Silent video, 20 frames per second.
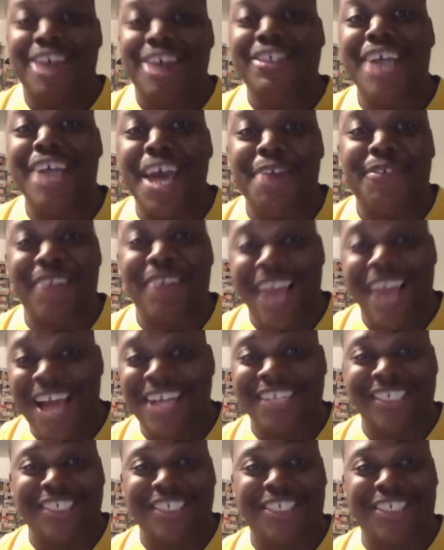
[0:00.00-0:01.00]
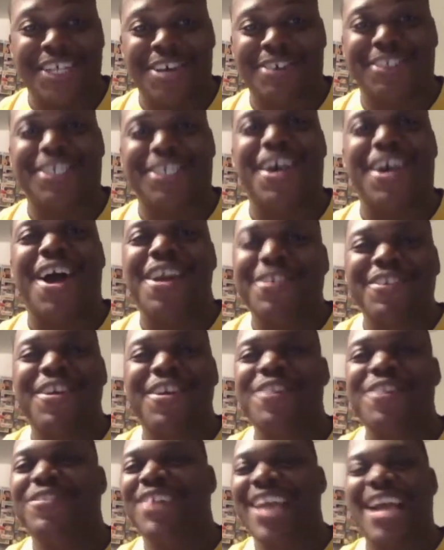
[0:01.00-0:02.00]
had a reality show. So I don't
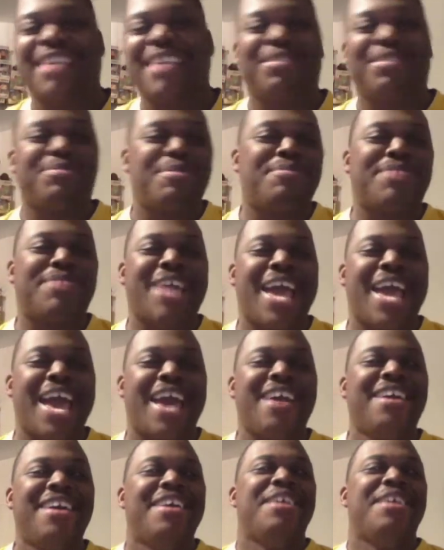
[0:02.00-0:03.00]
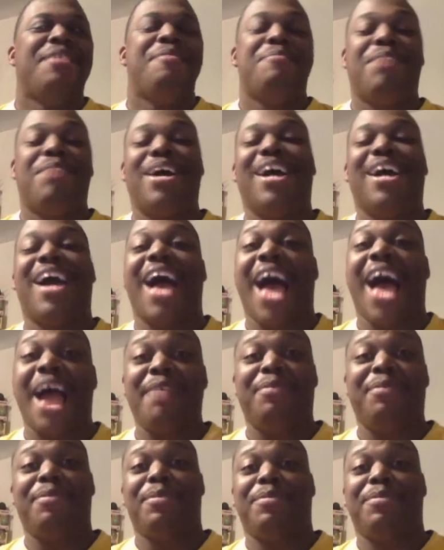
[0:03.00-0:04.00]
know if you guys remember that, but I
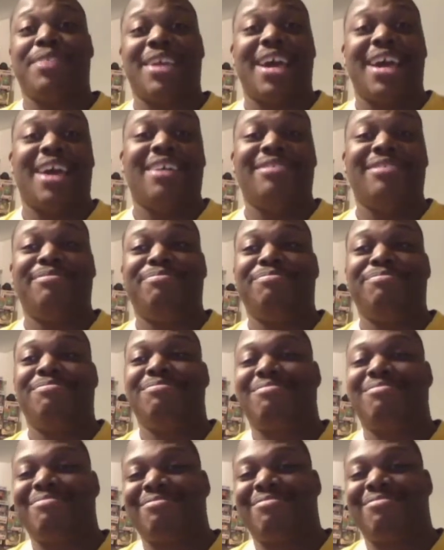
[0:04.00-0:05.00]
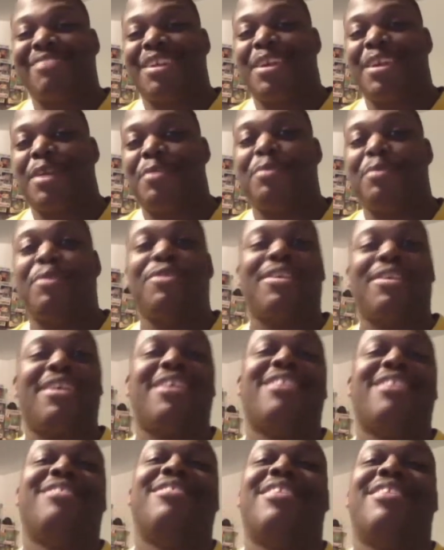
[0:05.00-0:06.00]
remember that. I remember that.
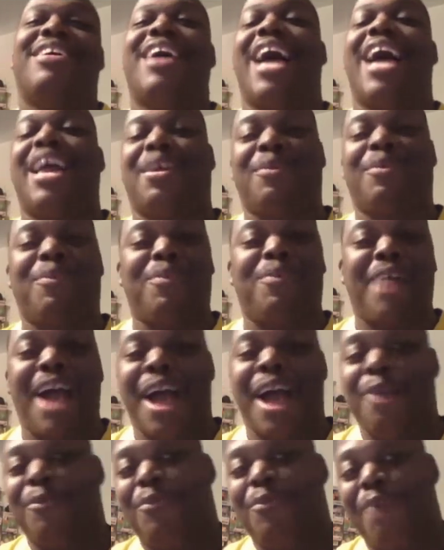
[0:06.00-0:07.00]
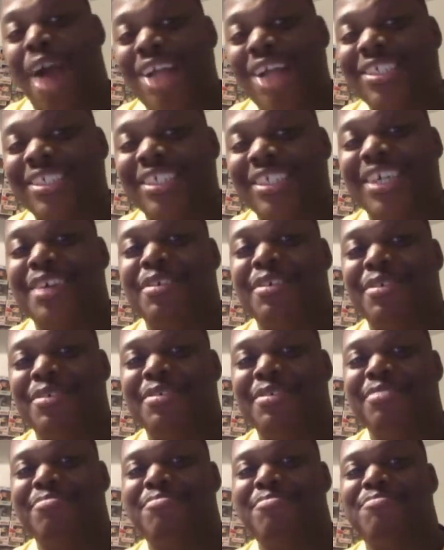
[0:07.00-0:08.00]
I watched it
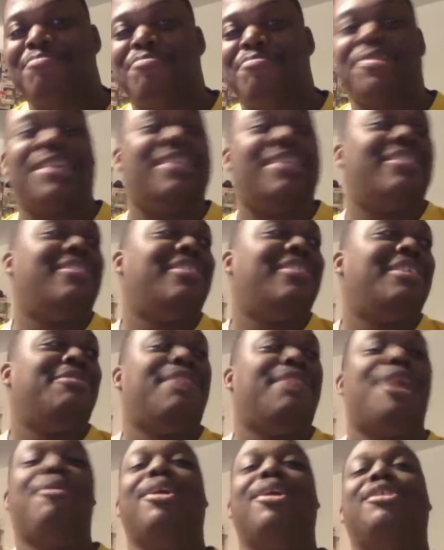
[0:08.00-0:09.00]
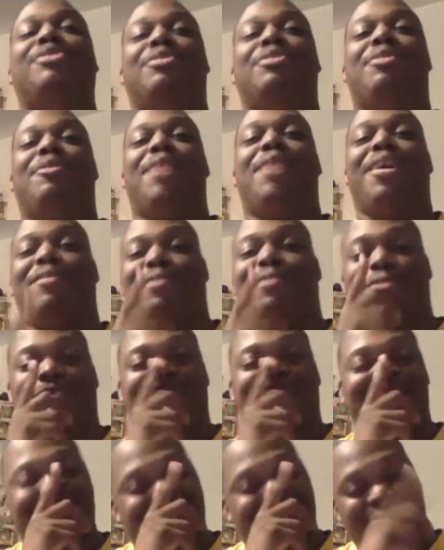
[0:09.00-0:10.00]
with. I watched it with my wife.
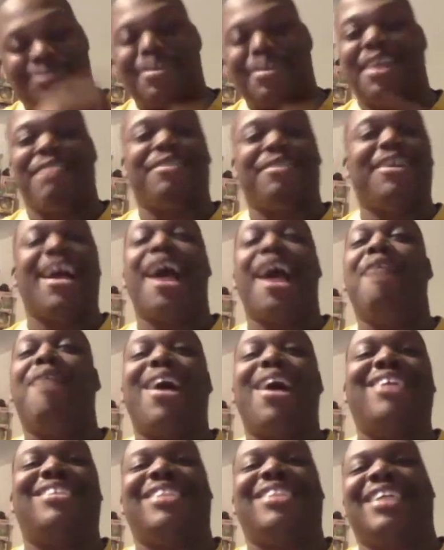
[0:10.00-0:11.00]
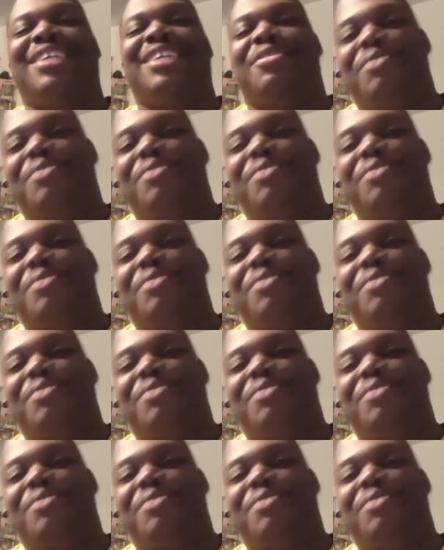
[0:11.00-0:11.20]
Whatever. I watched it.